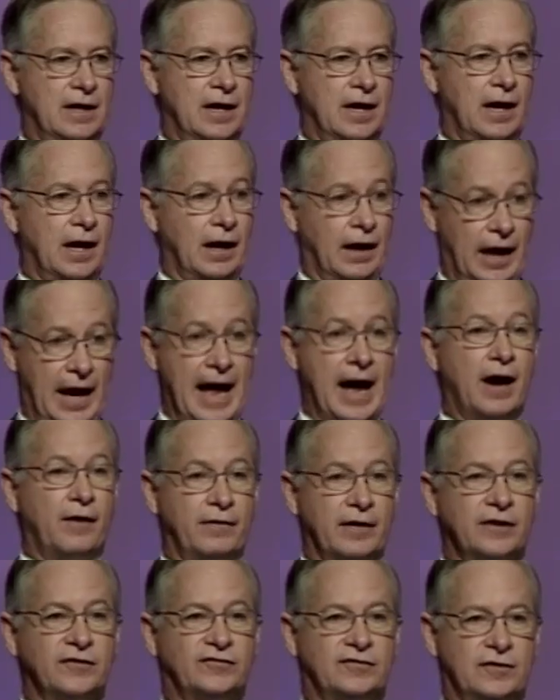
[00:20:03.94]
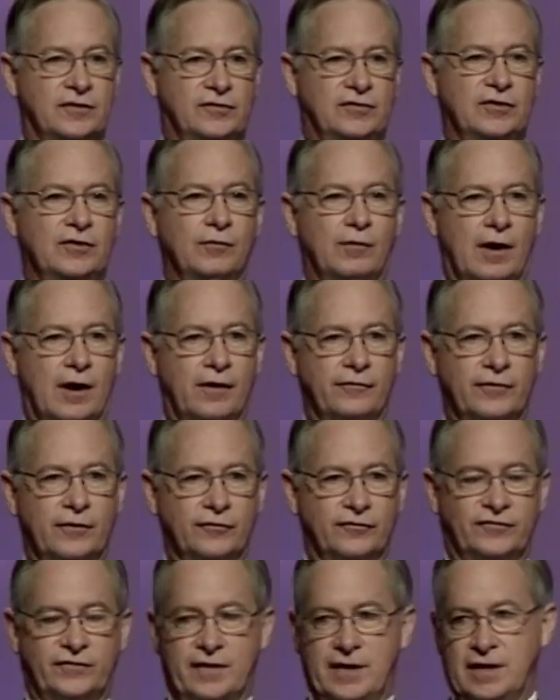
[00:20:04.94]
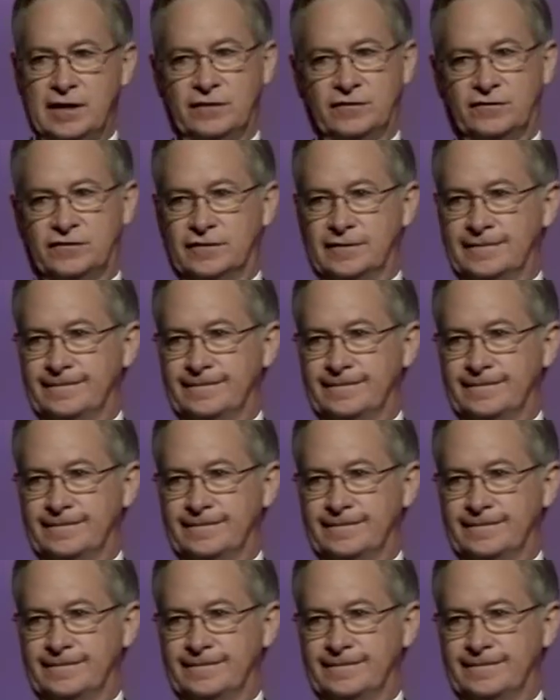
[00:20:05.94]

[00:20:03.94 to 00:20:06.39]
allowed us to do all those things.